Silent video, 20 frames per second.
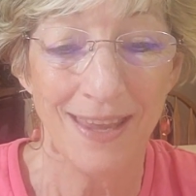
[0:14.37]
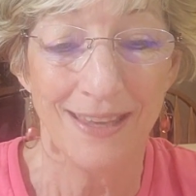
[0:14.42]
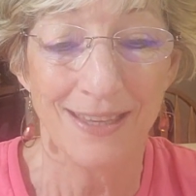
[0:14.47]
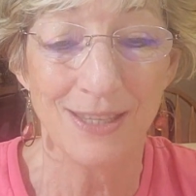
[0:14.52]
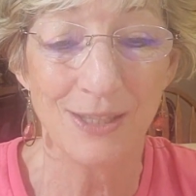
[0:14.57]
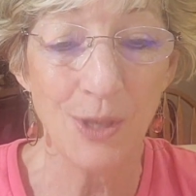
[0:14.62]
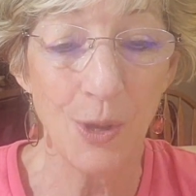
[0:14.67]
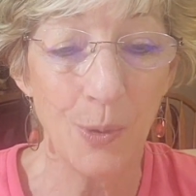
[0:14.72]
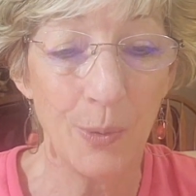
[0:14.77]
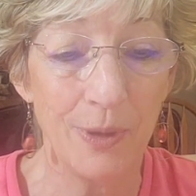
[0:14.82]

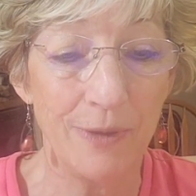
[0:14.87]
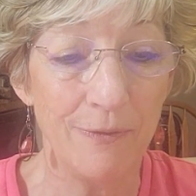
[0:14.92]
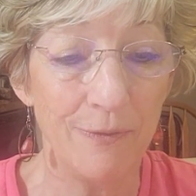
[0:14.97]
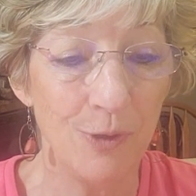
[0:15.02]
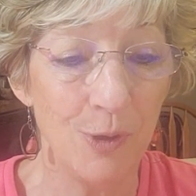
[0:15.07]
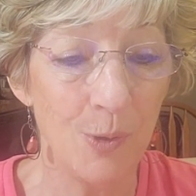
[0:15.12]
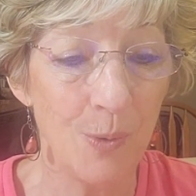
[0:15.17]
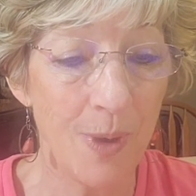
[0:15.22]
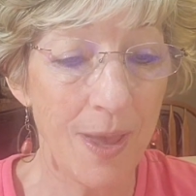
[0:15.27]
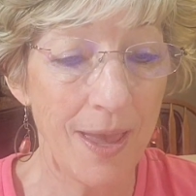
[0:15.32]
So if
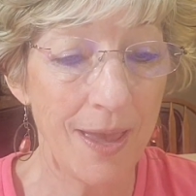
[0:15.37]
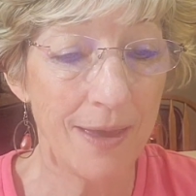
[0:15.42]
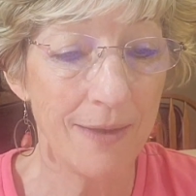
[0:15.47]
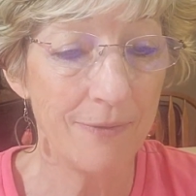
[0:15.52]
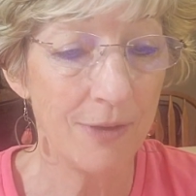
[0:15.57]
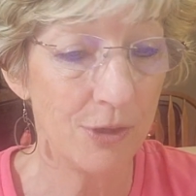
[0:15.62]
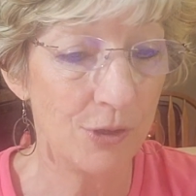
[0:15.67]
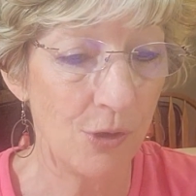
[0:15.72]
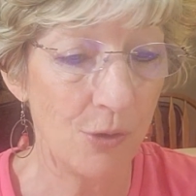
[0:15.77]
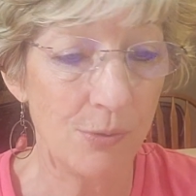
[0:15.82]
you have
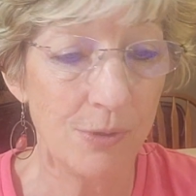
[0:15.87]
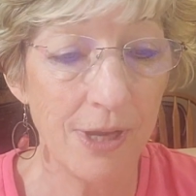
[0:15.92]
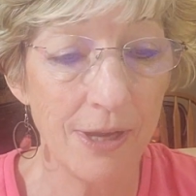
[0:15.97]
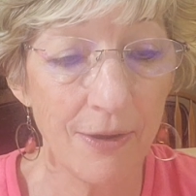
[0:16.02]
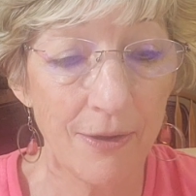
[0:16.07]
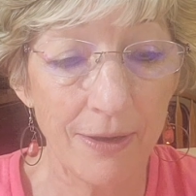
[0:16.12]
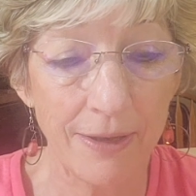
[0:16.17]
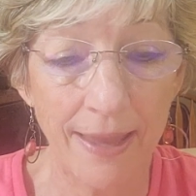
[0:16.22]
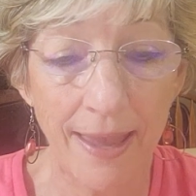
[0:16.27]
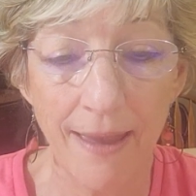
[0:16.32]
a
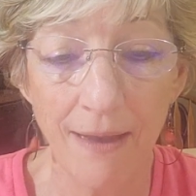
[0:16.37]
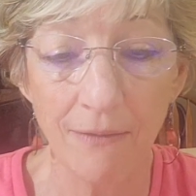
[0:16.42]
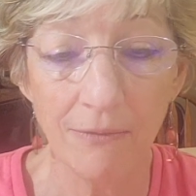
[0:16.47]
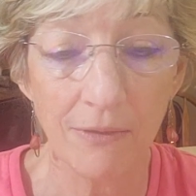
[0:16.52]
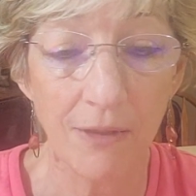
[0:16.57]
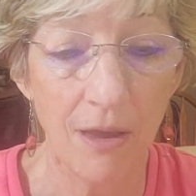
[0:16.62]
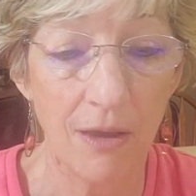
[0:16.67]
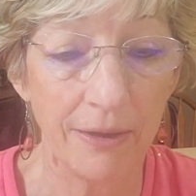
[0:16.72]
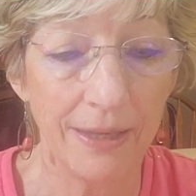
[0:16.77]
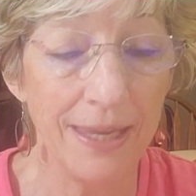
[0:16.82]
Doterra account,
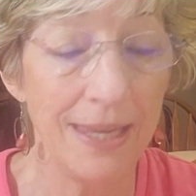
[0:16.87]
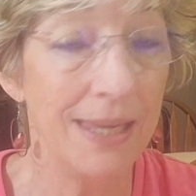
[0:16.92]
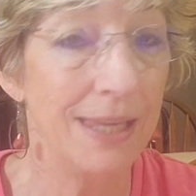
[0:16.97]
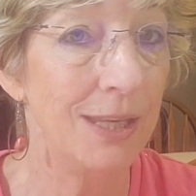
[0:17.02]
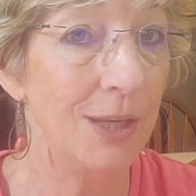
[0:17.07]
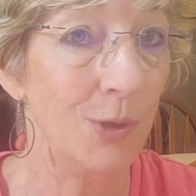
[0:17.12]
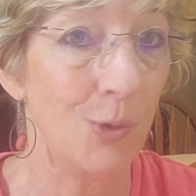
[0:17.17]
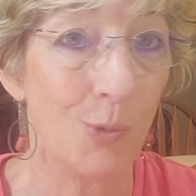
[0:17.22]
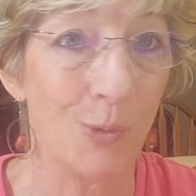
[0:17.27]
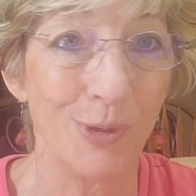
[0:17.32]
log
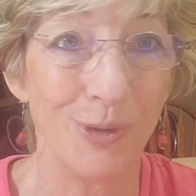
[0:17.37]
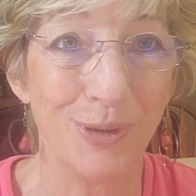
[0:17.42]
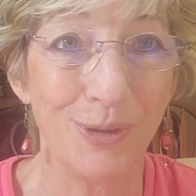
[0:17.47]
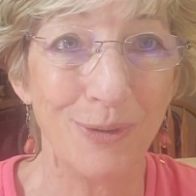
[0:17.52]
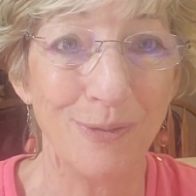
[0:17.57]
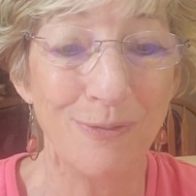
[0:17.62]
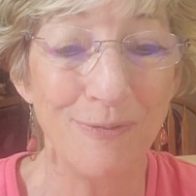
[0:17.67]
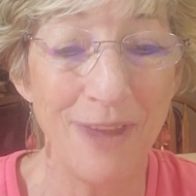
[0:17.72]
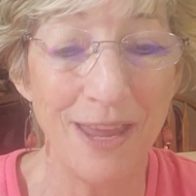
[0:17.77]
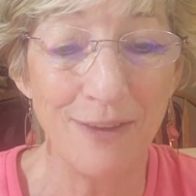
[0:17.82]
in and order
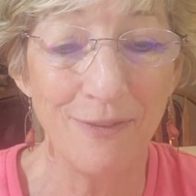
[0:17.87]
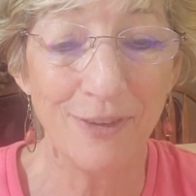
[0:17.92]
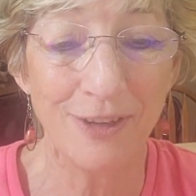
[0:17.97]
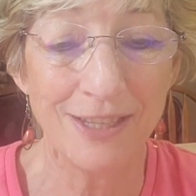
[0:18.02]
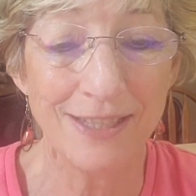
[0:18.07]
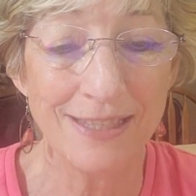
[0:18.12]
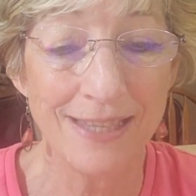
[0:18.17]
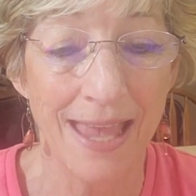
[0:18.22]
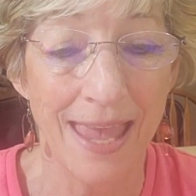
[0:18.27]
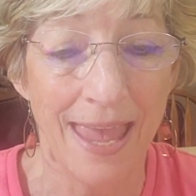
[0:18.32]
your
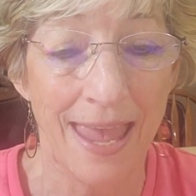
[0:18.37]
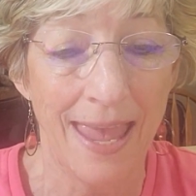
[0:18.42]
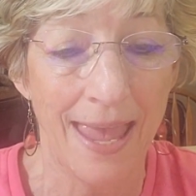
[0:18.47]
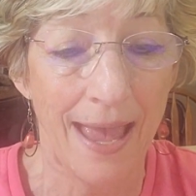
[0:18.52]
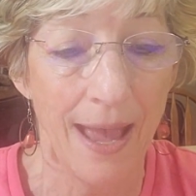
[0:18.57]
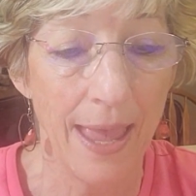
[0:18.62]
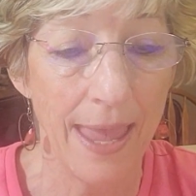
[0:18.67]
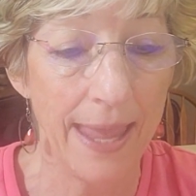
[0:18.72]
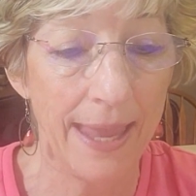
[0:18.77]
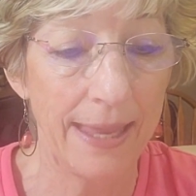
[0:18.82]
favorites,
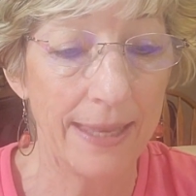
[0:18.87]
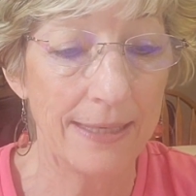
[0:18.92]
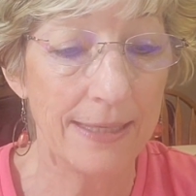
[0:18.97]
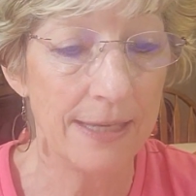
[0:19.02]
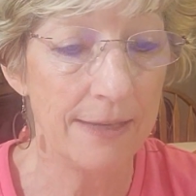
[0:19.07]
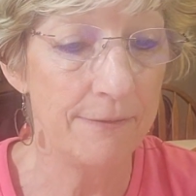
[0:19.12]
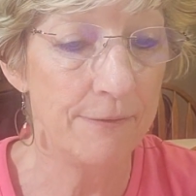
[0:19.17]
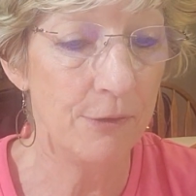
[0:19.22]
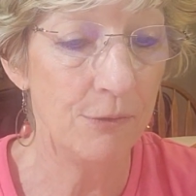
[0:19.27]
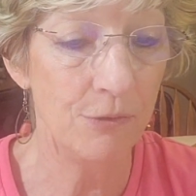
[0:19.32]
and
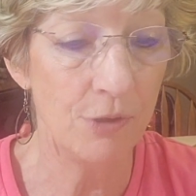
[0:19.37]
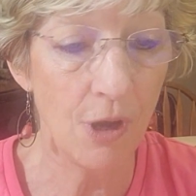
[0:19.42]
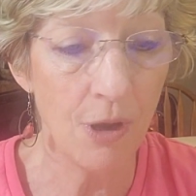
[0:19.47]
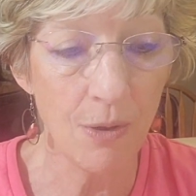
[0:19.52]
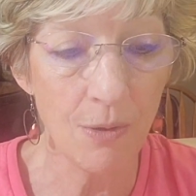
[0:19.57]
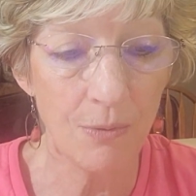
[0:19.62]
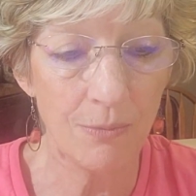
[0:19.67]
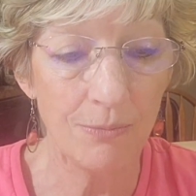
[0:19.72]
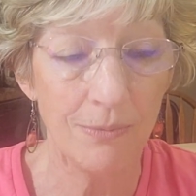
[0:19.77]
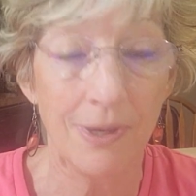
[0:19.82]
if you
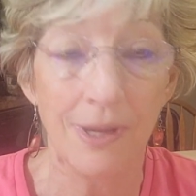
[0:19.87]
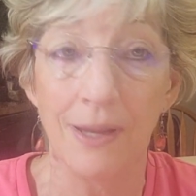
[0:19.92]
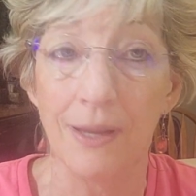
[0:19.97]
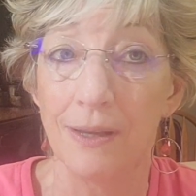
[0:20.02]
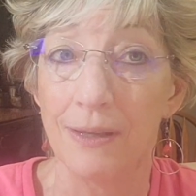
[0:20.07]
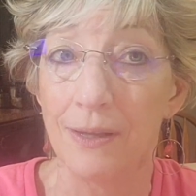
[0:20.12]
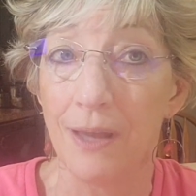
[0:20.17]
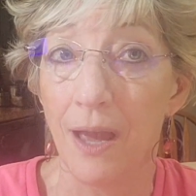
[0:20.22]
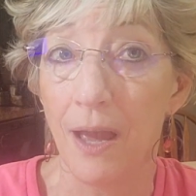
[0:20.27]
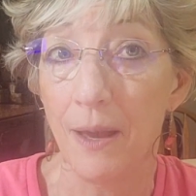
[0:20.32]
don't,
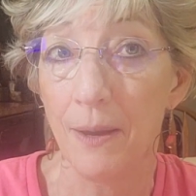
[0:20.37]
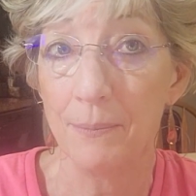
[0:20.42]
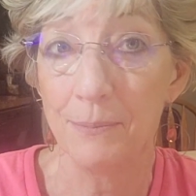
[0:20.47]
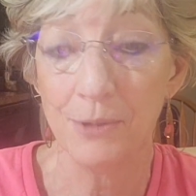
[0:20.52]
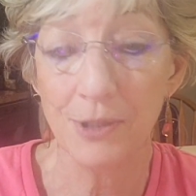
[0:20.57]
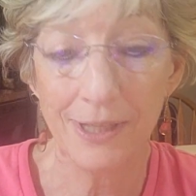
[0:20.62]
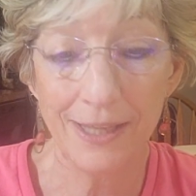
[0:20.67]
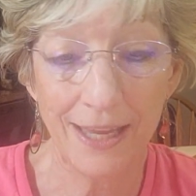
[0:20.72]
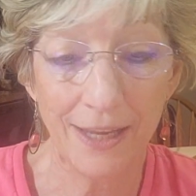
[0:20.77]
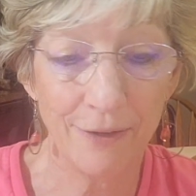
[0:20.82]

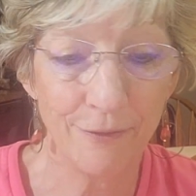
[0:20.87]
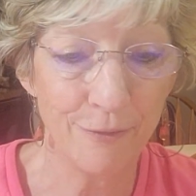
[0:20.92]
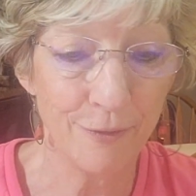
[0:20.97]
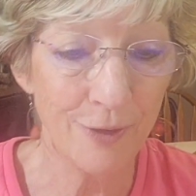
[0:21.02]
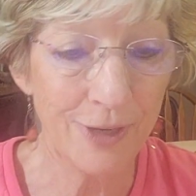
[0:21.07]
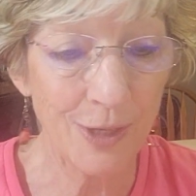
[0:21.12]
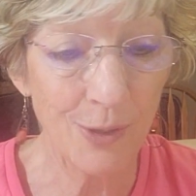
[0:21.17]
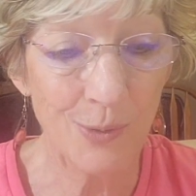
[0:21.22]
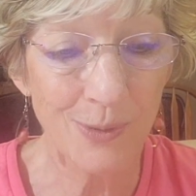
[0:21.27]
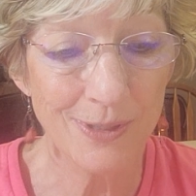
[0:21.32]
to get a
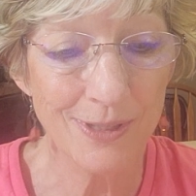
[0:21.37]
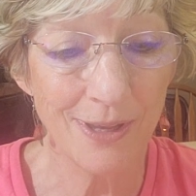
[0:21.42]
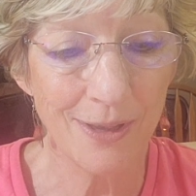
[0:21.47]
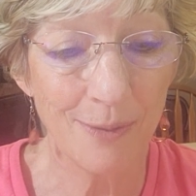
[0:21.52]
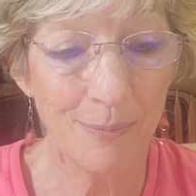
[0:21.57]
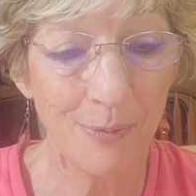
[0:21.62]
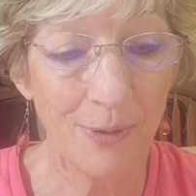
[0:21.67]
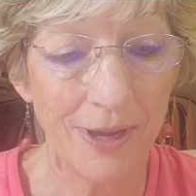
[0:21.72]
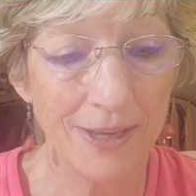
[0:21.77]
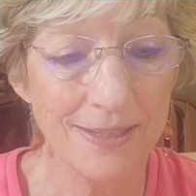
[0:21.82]
free
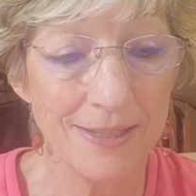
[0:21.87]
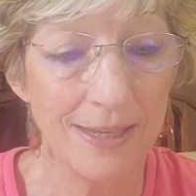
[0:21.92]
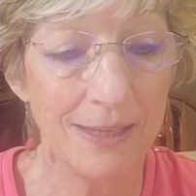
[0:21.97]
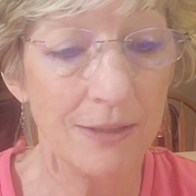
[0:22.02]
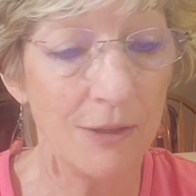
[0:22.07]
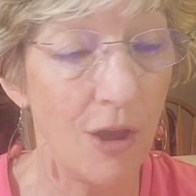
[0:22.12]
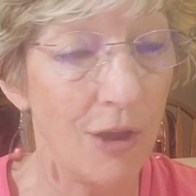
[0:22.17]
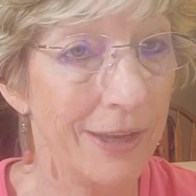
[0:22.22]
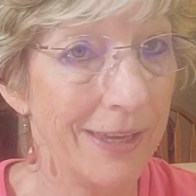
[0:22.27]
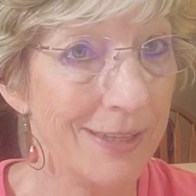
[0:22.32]
wholesale
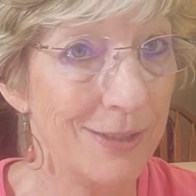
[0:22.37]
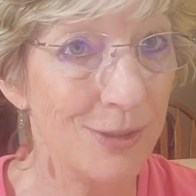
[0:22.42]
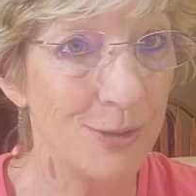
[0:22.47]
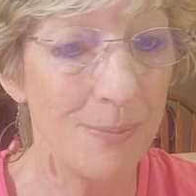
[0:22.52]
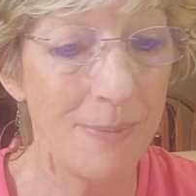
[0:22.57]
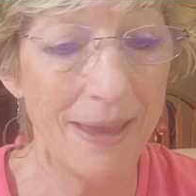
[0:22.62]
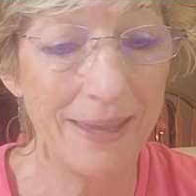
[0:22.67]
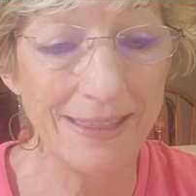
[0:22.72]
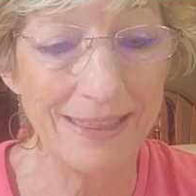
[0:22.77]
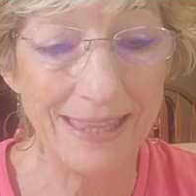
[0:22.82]
pricing, log
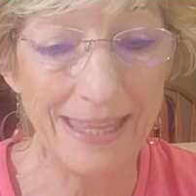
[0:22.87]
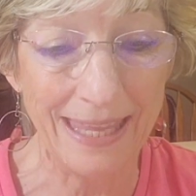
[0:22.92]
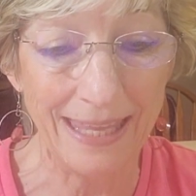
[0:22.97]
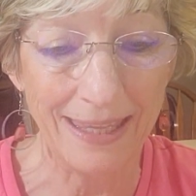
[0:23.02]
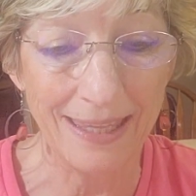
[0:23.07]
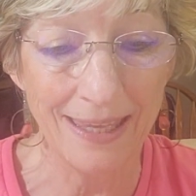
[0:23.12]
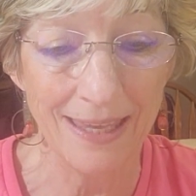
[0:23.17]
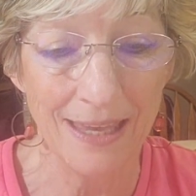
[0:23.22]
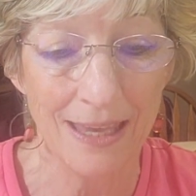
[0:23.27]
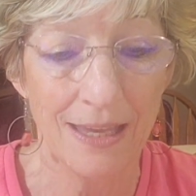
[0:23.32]
into my
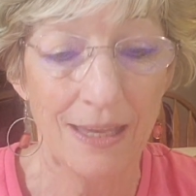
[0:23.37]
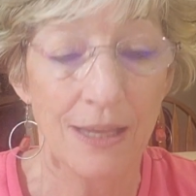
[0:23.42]
link.